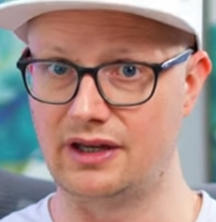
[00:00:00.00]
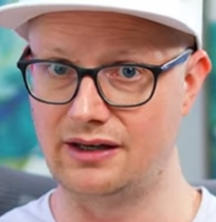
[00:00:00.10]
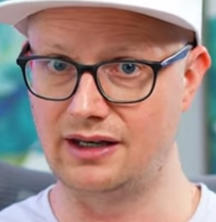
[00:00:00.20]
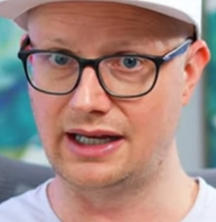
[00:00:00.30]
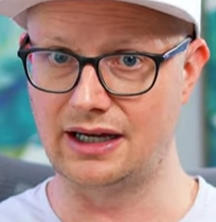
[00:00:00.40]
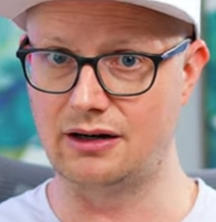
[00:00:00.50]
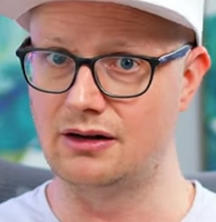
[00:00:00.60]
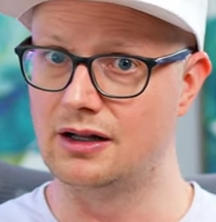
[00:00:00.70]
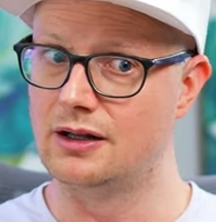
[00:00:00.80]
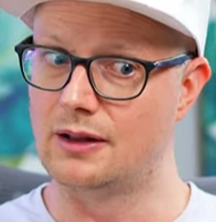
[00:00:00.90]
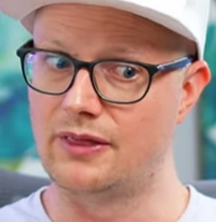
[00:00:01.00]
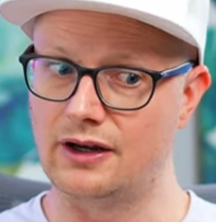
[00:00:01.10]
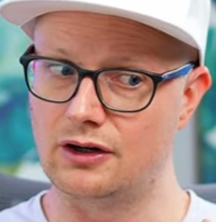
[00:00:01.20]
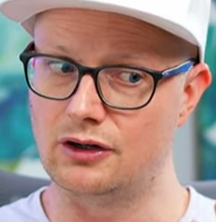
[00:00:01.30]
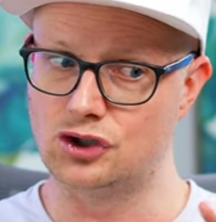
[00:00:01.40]
Indian hair,
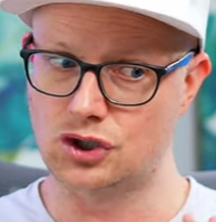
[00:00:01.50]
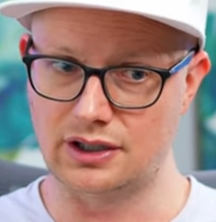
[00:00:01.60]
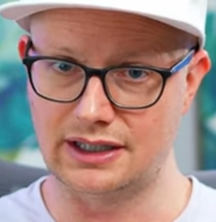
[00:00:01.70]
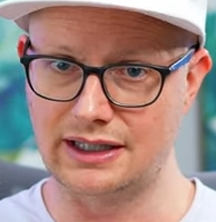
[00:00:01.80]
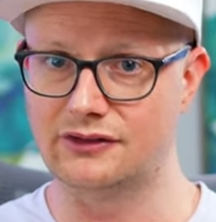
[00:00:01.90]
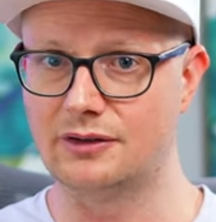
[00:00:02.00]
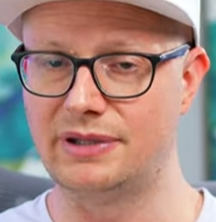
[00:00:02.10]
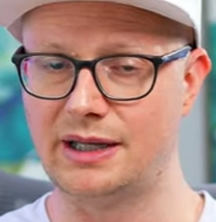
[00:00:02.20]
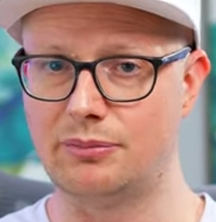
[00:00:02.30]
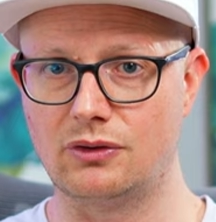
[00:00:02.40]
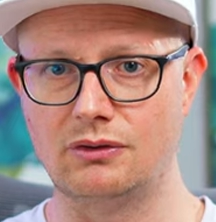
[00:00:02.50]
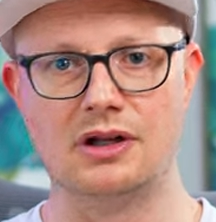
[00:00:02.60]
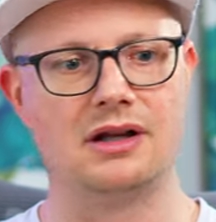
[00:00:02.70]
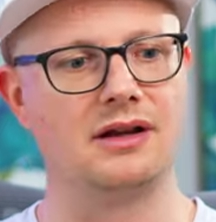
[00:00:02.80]
they're tricking some people.